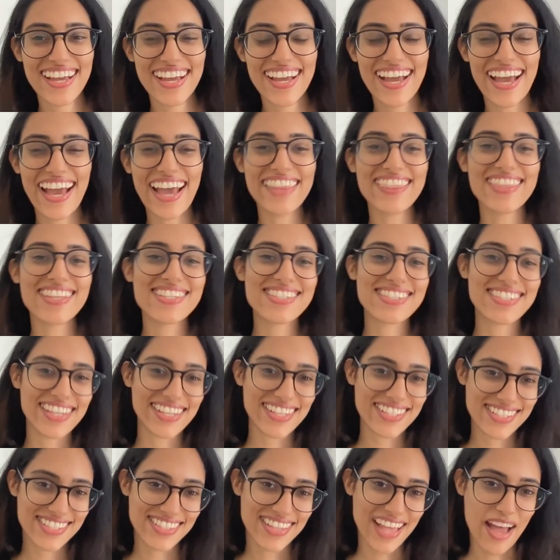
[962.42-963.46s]
And the
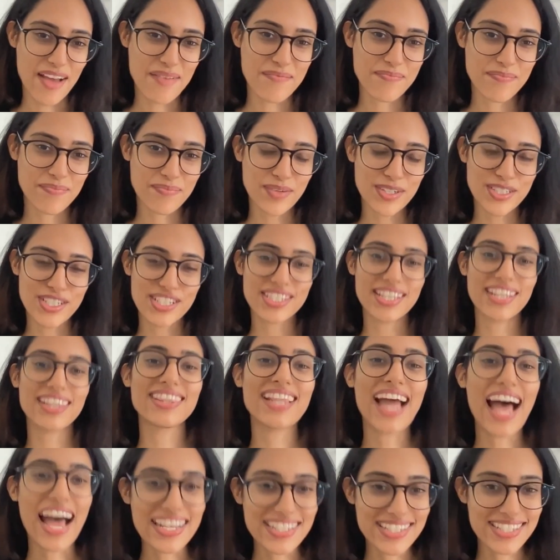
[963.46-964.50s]
sixth step, which is the
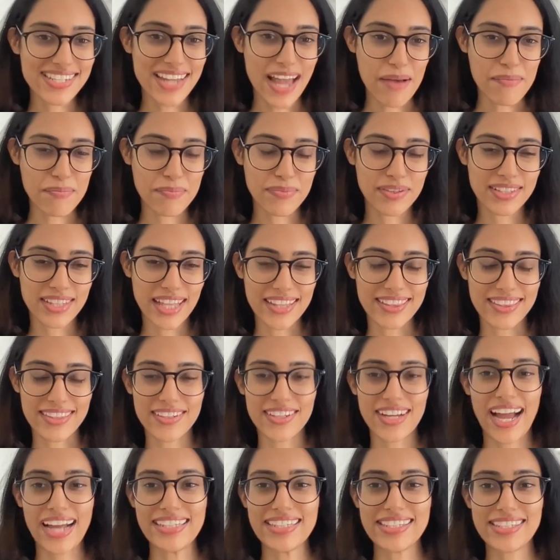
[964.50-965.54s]
last step that the
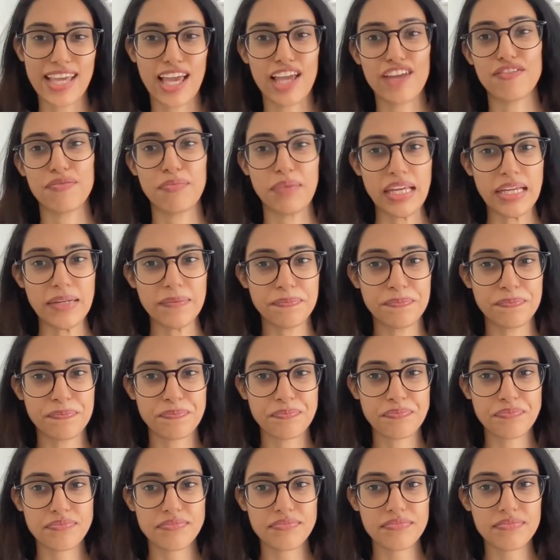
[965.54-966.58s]
guides gave me,
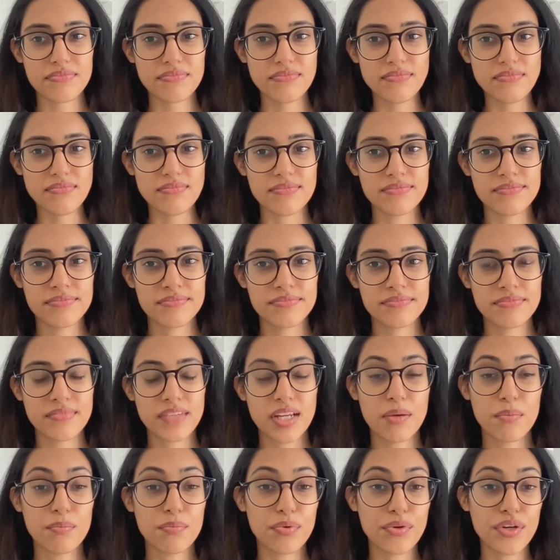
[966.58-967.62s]

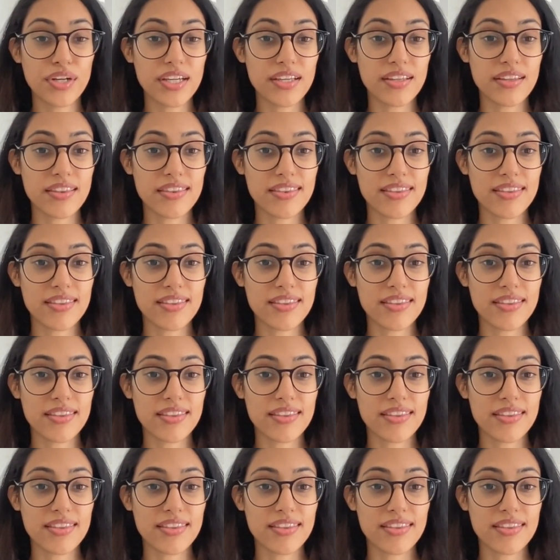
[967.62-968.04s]
breathe.